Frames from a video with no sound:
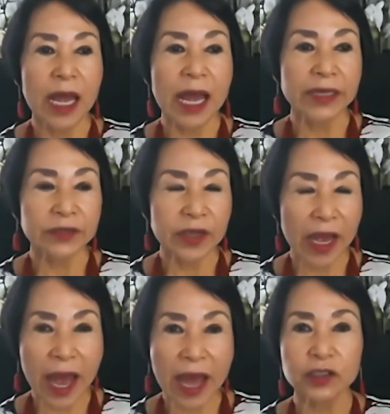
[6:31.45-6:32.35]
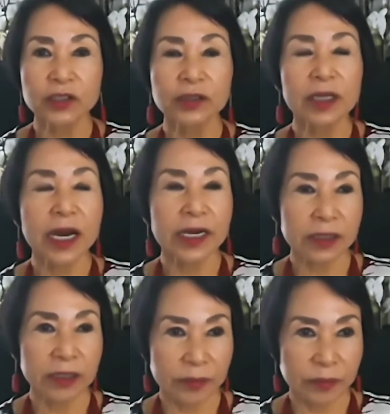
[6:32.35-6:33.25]
as action
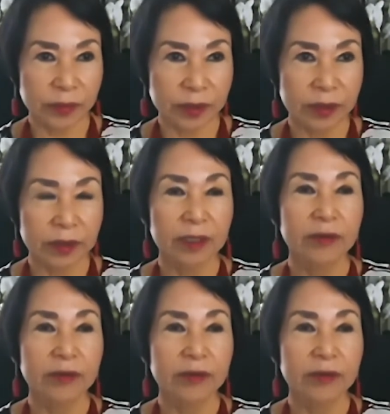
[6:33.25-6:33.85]
items